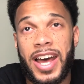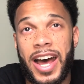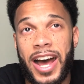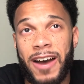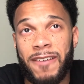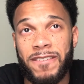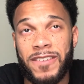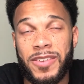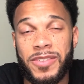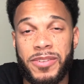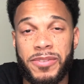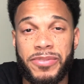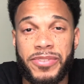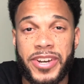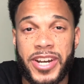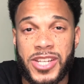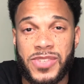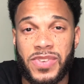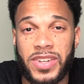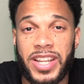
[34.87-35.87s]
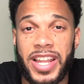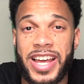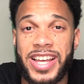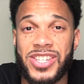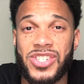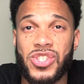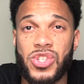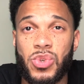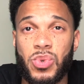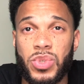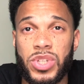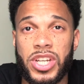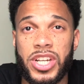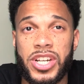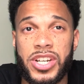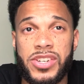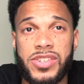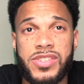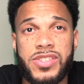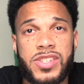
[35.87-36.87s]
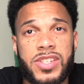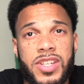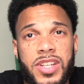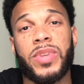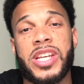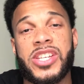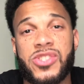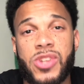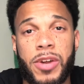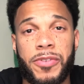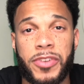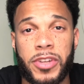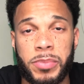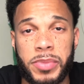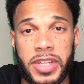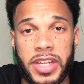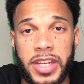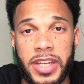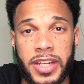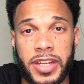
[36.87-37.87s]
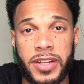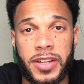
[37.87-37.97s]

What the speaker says: I've lived in France for the last 2 years. Let's start from the beginning.